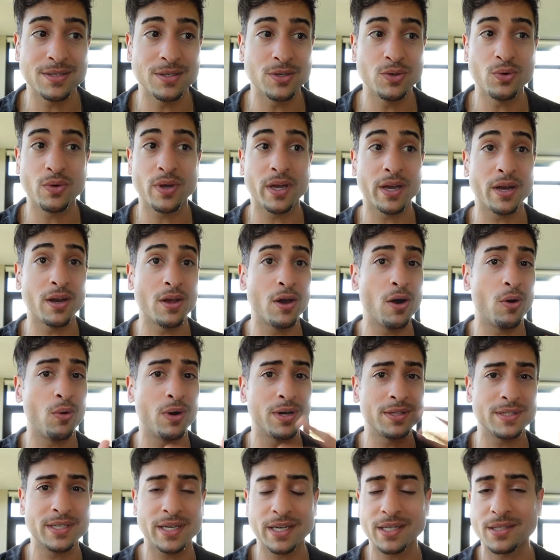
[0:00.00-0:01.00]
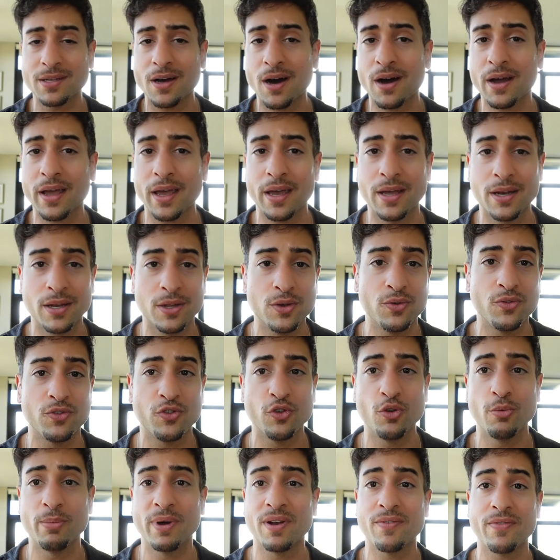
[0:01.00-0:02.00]
You can go on TikTok and
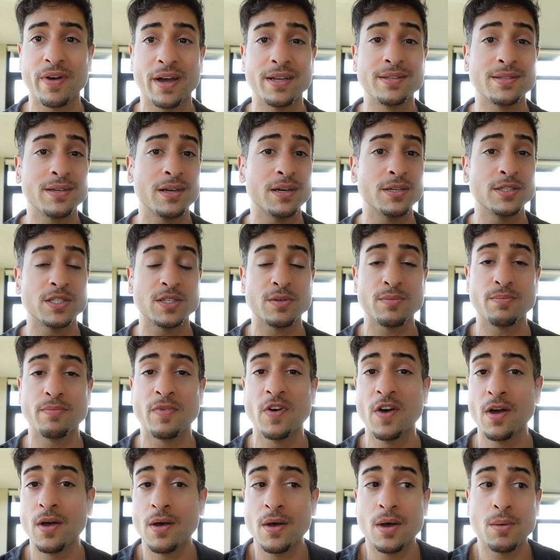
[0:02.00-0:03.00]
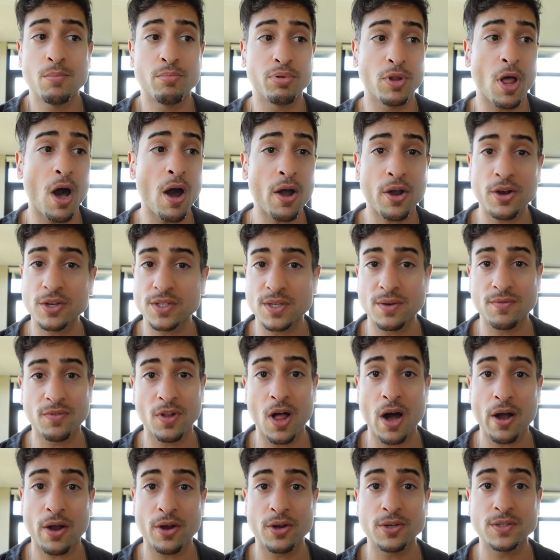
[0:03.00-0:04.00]
YouTube and find tons of bloggers and
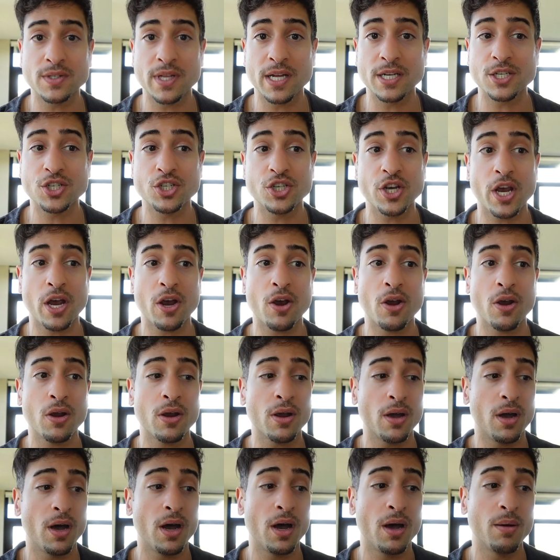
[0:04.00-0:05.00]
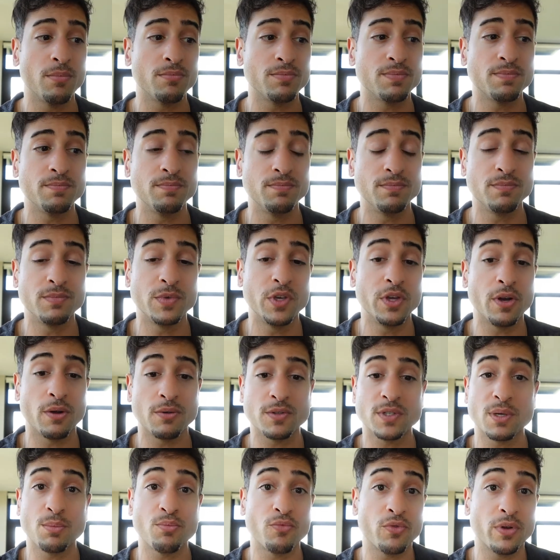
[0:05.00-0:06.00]
vloggers that share um, you know
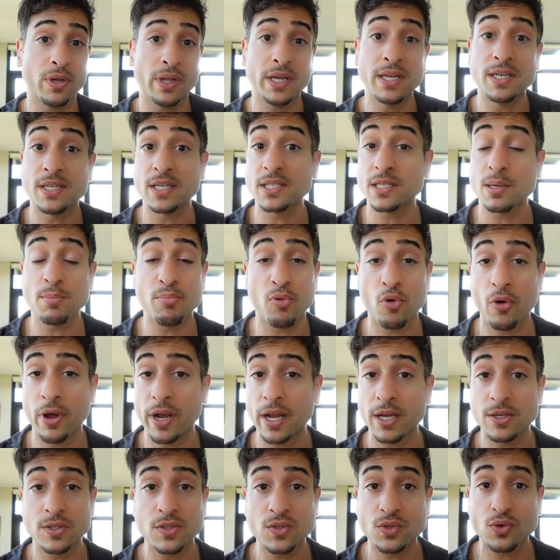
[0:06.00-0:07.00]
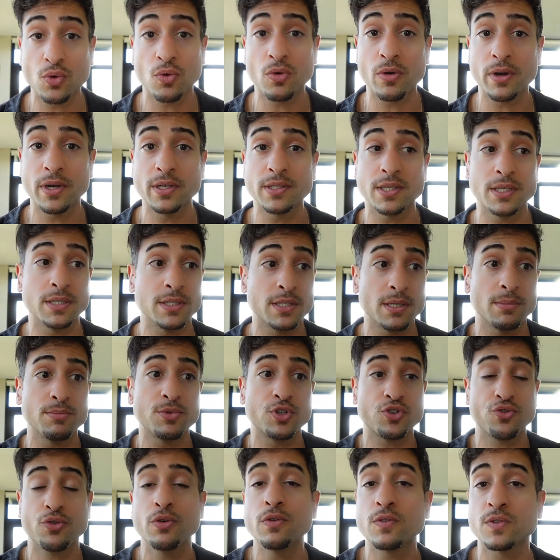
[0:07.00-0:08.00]
some really disappointing stories and some
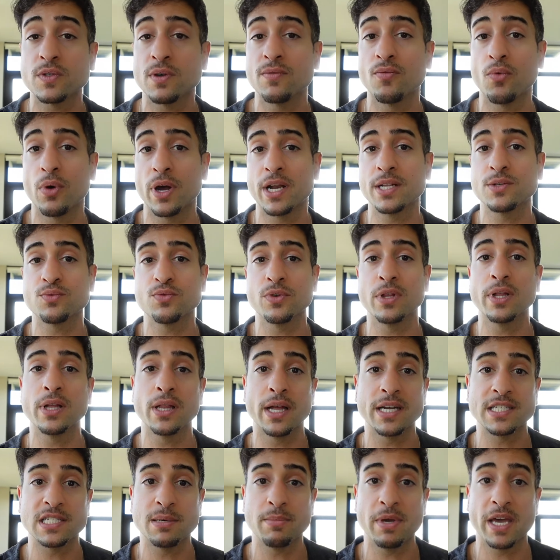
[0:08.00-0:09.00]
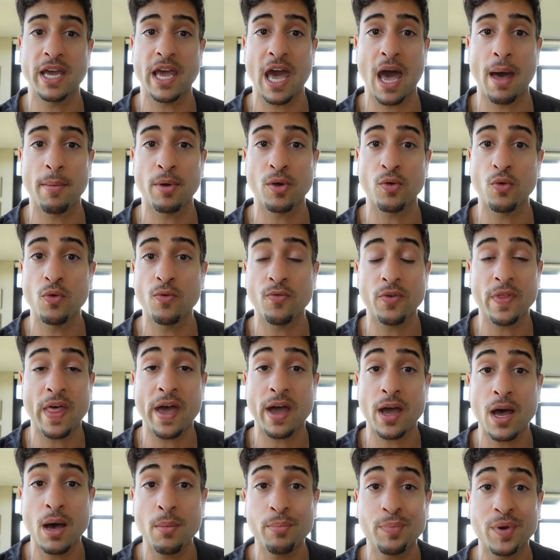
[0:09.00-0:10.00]
truths of what it's really like to be a cabin crew for
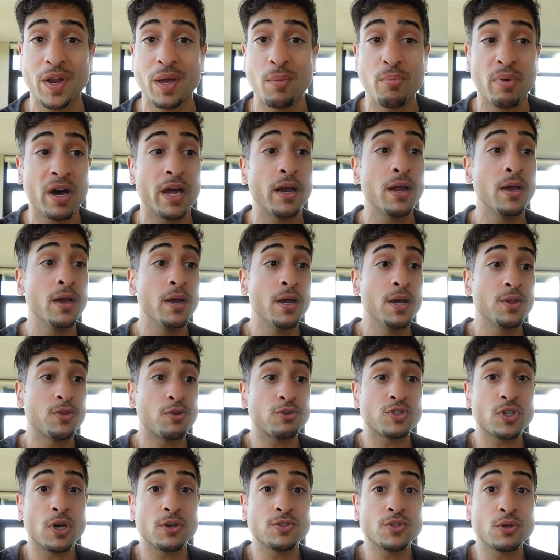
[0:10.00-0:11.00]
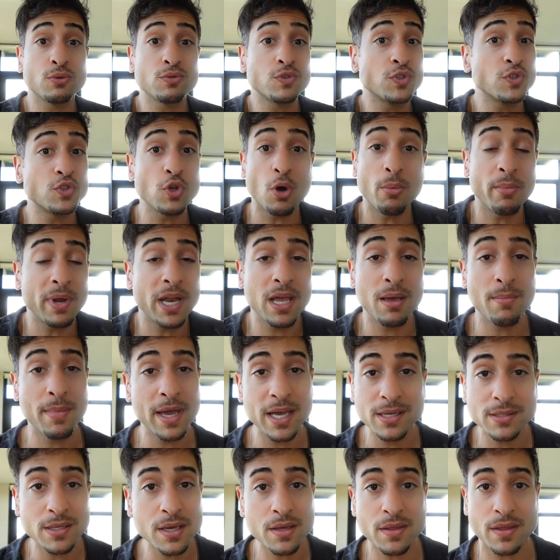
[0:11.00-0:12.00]
that company but there's also so many
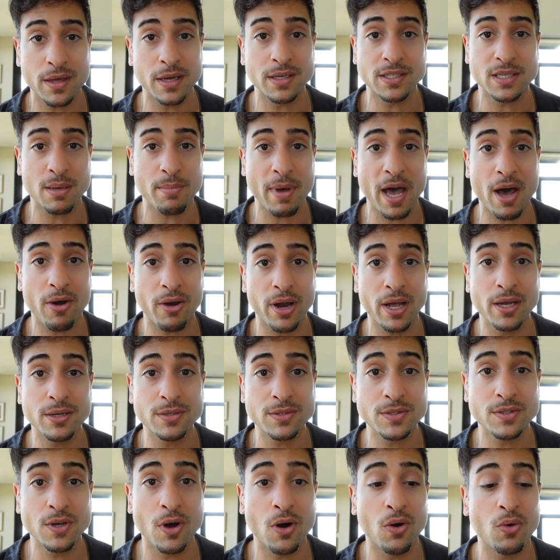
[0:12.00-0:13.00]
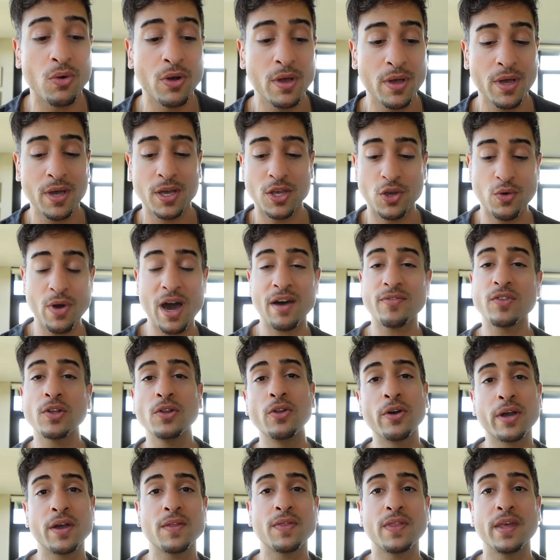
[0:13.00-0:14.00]
amazing things about it so you have to
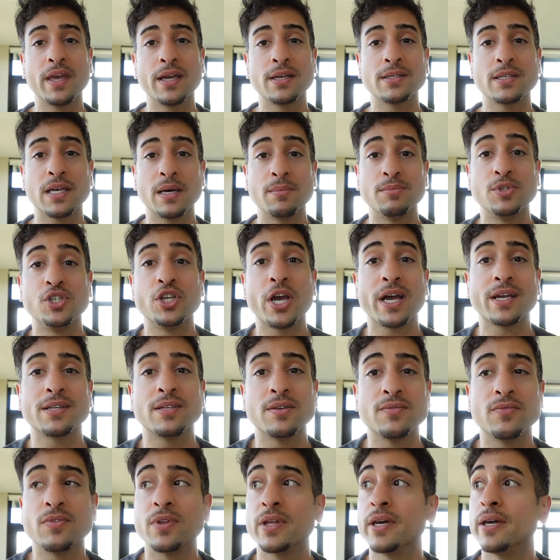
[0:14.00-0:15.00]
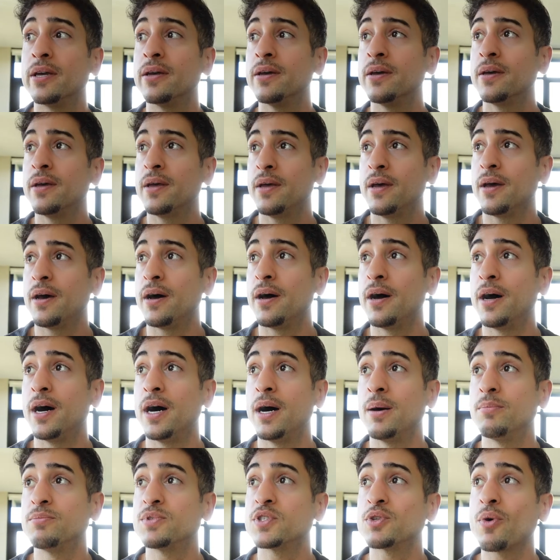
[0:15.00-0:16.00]
look at things objectively
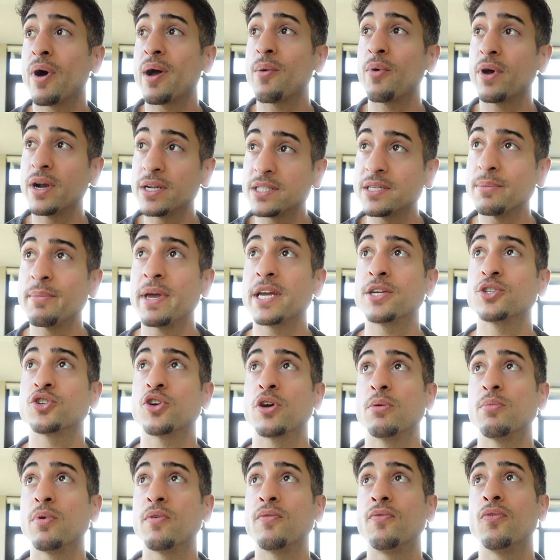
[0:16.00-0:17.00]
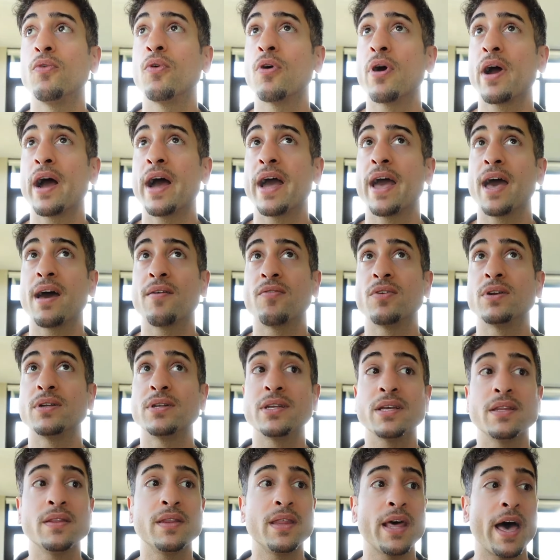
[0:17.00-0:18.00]
um, so i wanted to make sure before i ever
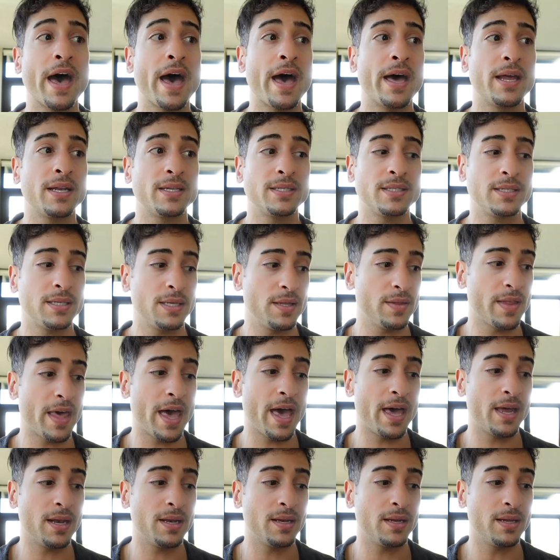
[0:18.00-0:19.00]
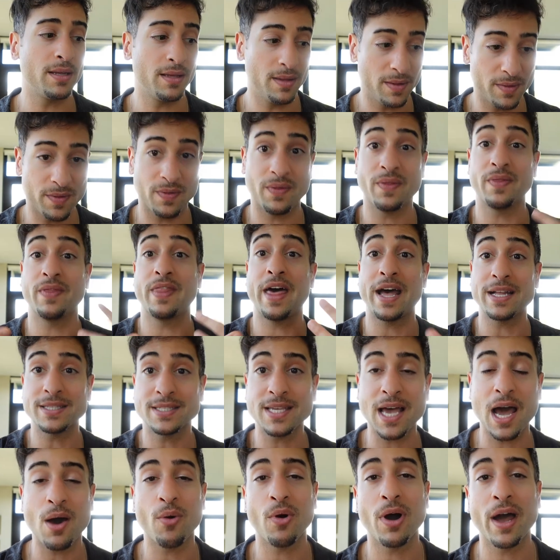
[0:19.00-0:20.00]
did that that
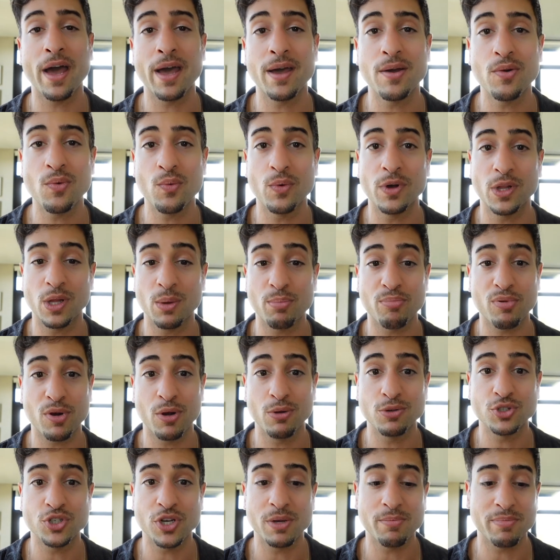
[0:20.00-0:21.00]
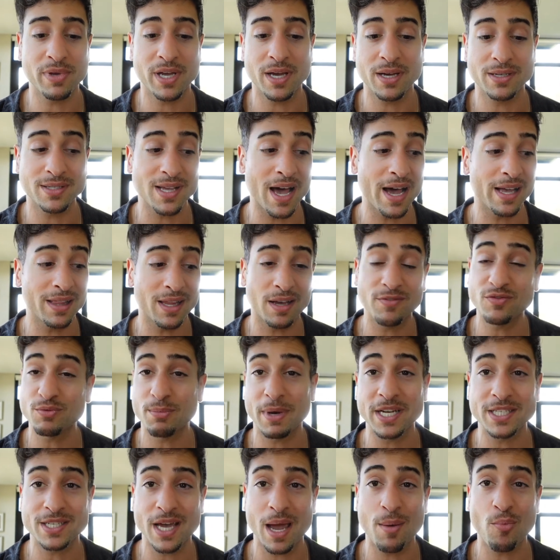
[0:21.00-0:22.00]
that's how i will approach it because i loved
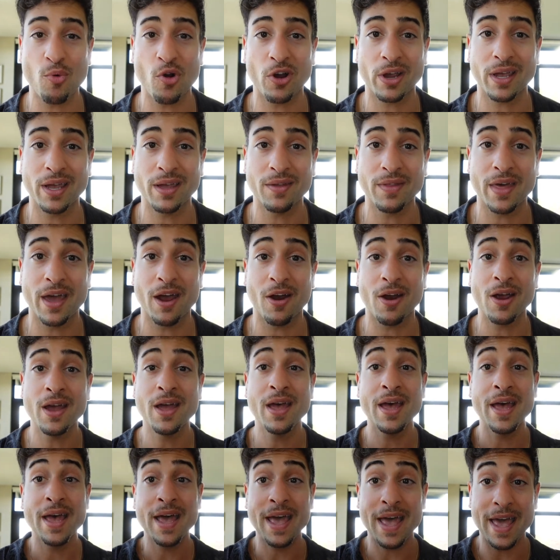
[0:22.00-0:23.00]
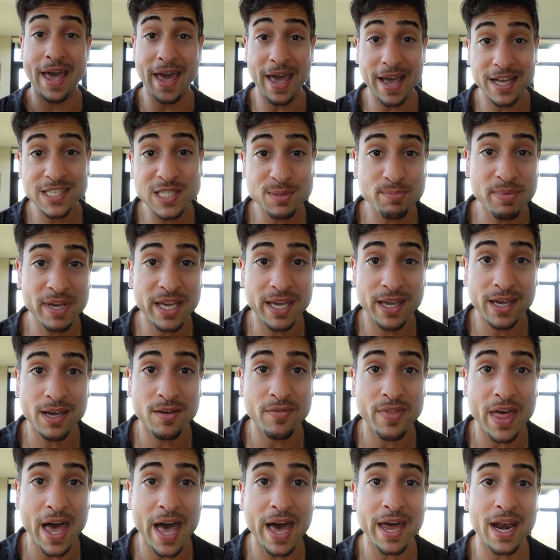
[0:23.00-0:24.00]
my time working there and speaking
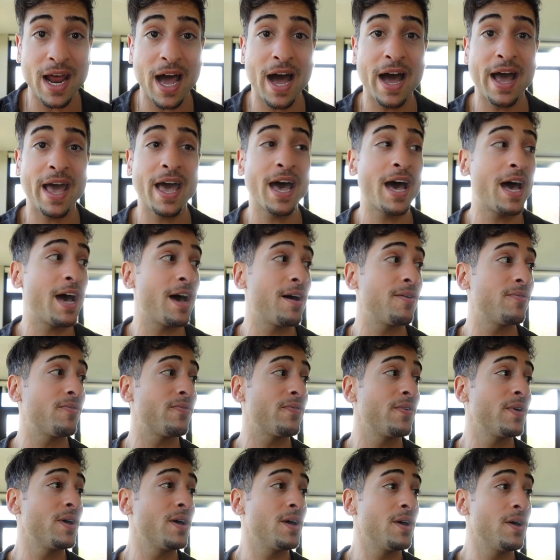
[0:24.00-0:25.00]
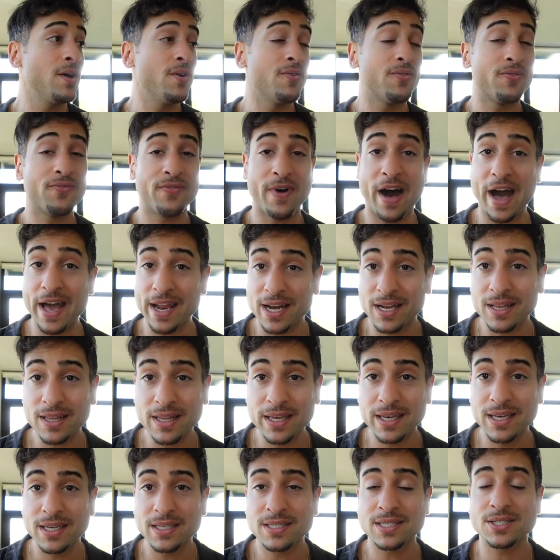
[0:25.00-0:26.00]
of that i have
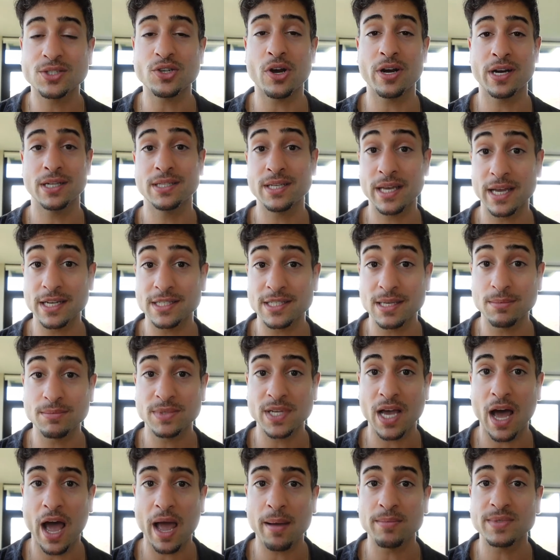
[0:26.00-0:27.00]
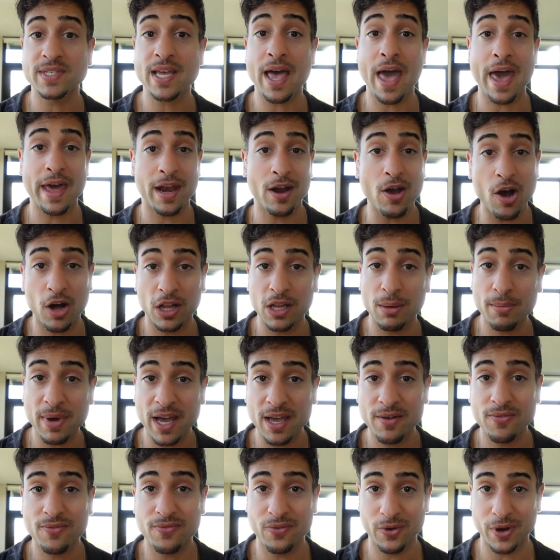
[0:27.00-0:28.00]
Finally started to get some time to edit all of
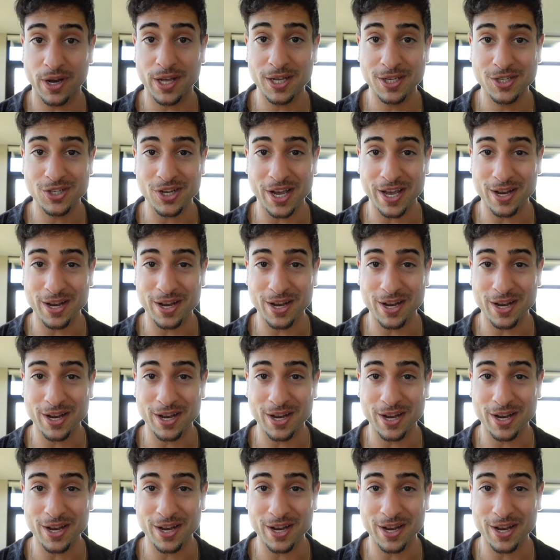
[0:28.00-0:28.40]
my footage.